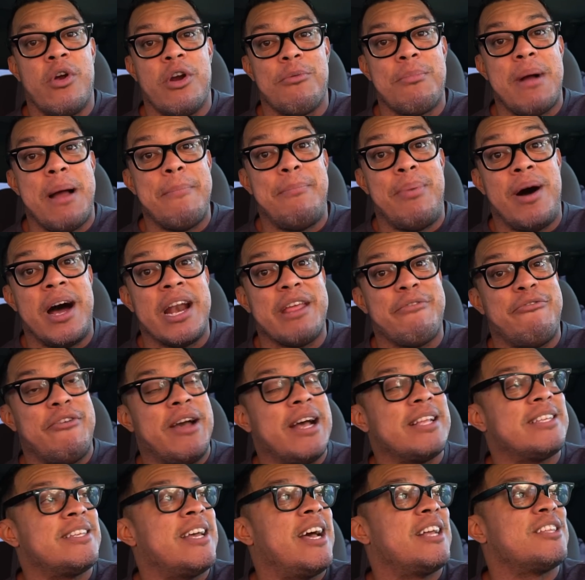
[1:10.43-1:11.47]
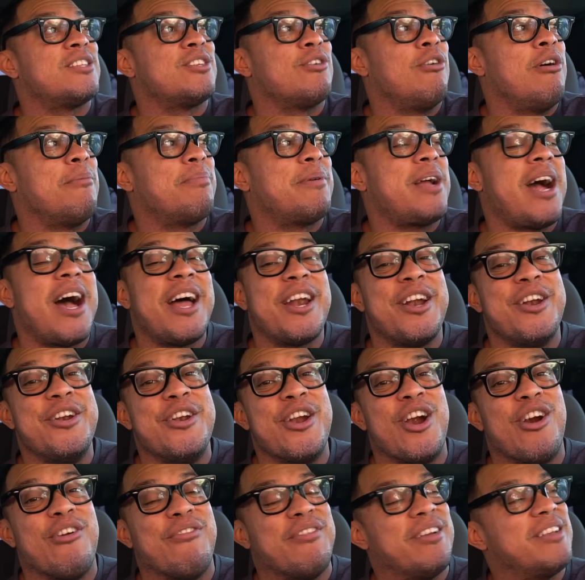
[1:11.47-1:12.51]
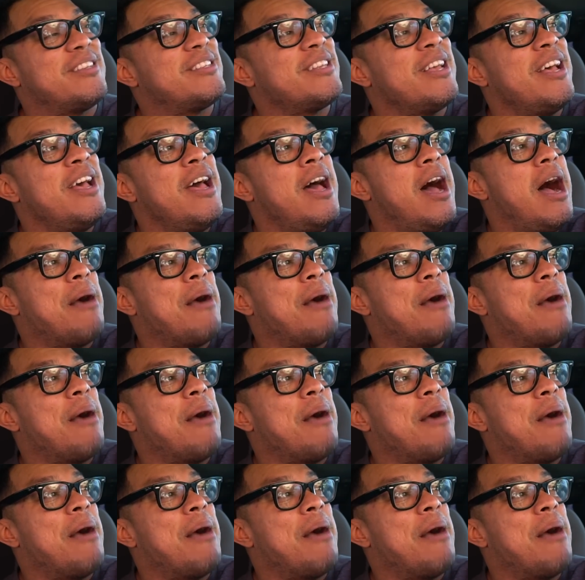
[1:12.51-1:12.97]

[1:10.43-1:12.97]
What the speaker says: where my body fat's at. So I'm kind of nervous.